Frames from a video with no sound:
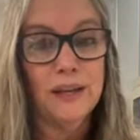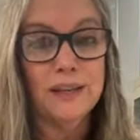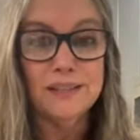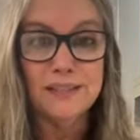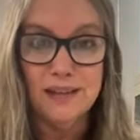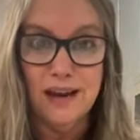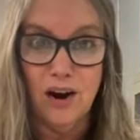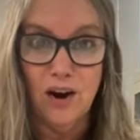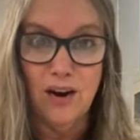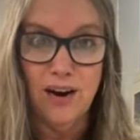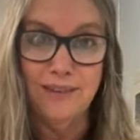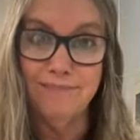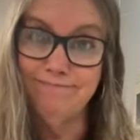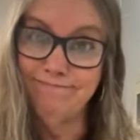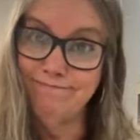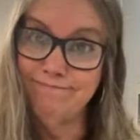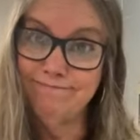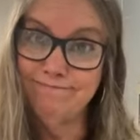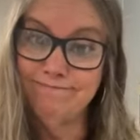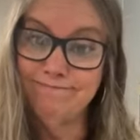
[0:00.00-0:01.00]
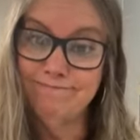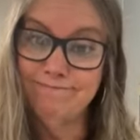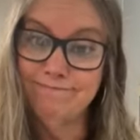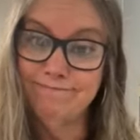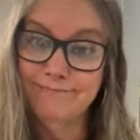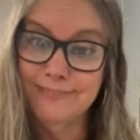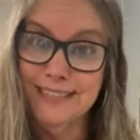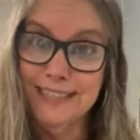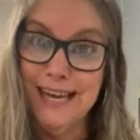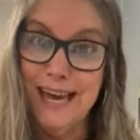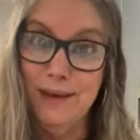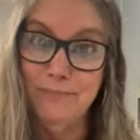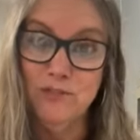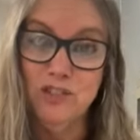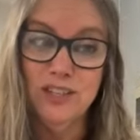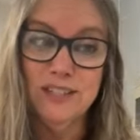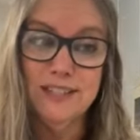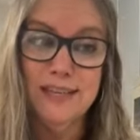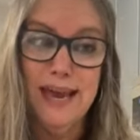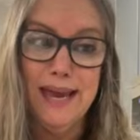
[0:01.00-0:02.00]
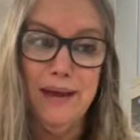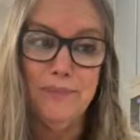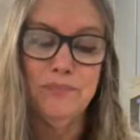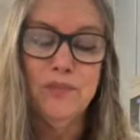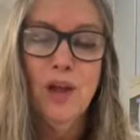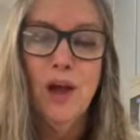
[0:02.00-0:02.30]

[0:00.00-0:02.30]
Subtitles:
Sarah. Okay, just saying,